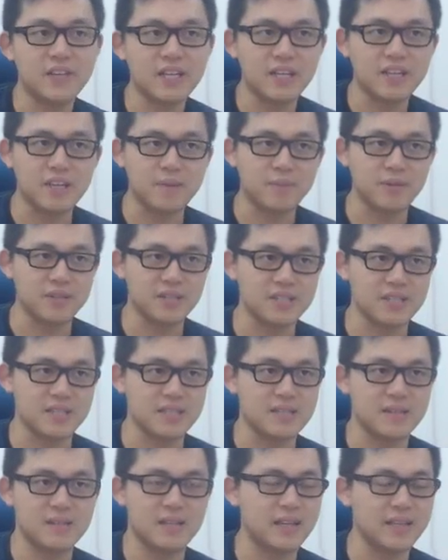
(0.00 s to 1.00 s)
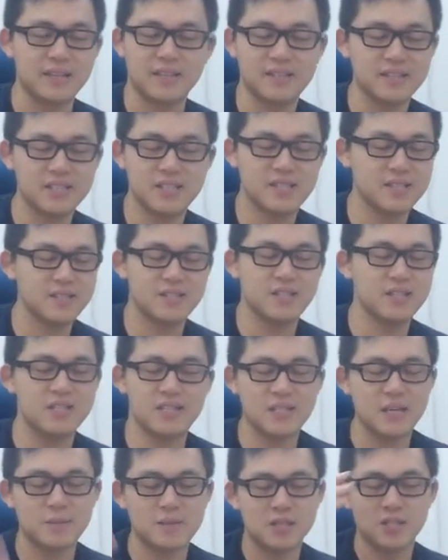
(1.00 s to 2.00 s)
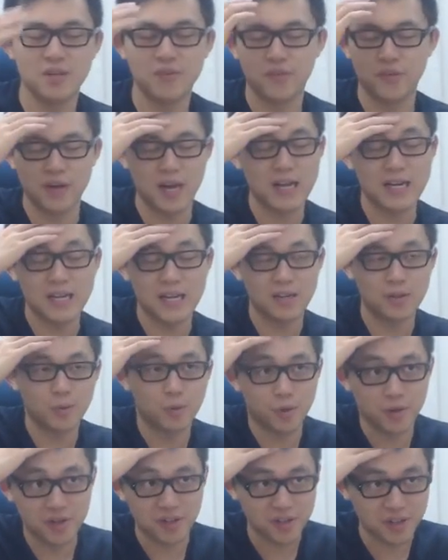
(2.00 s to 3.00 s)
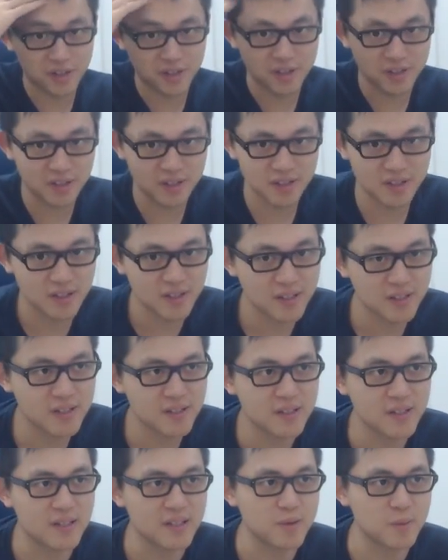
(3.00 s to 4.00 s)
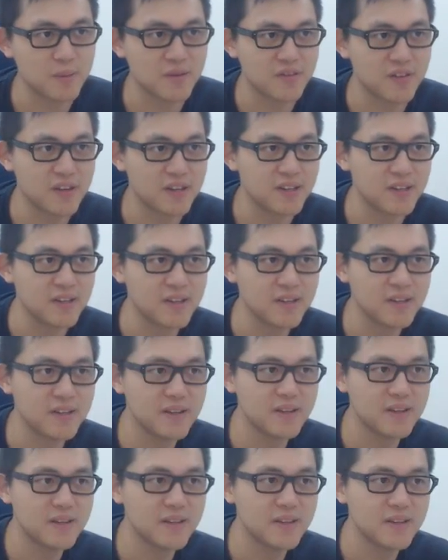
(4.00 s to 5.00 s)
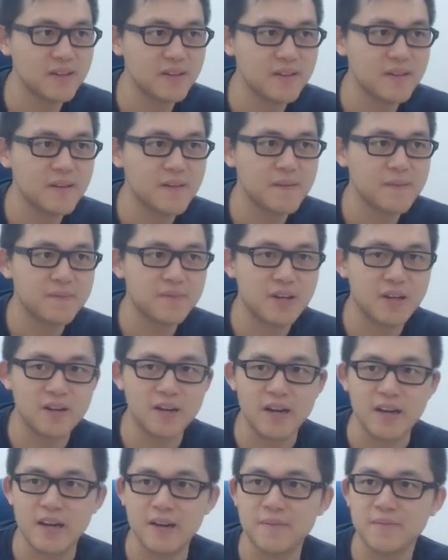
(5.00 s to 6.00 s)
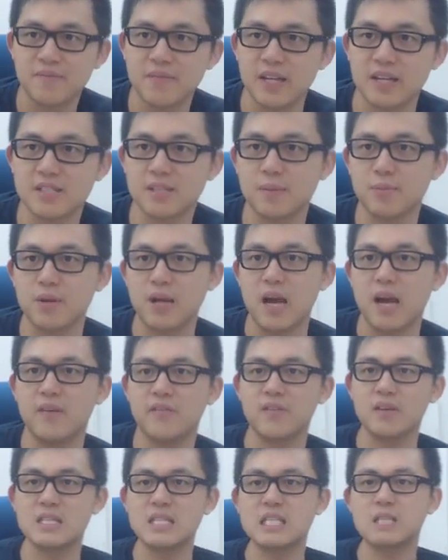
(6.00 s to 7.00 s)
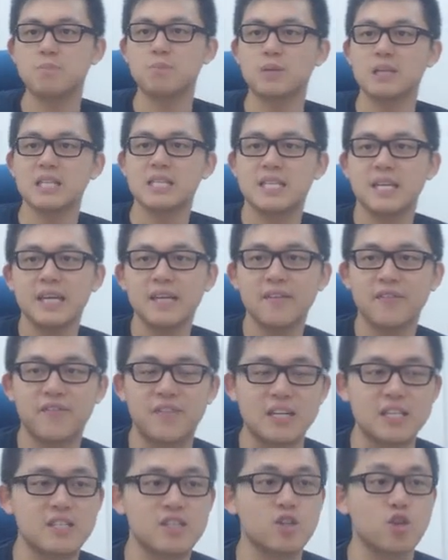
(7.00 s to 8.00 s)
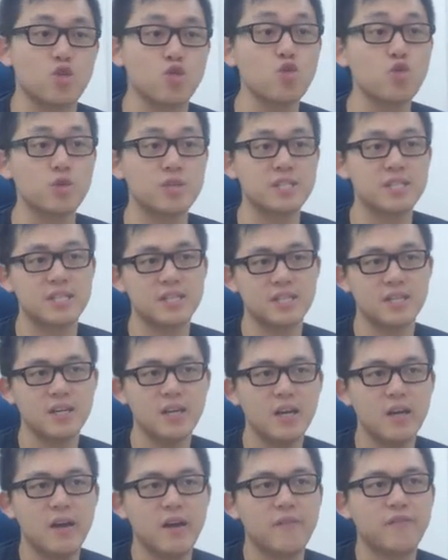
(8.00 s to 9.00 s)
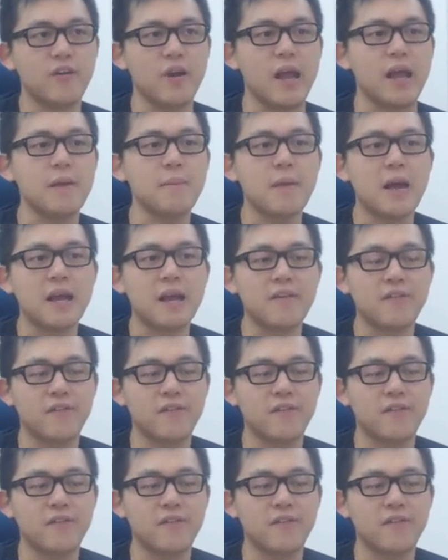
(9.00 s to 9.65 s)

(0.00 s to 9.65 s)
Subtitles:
like you can put this on, like, just substitute for any other warrior card, and it'll be fine. Alright, next up we have Splitting Fester Oot. For 8 mana,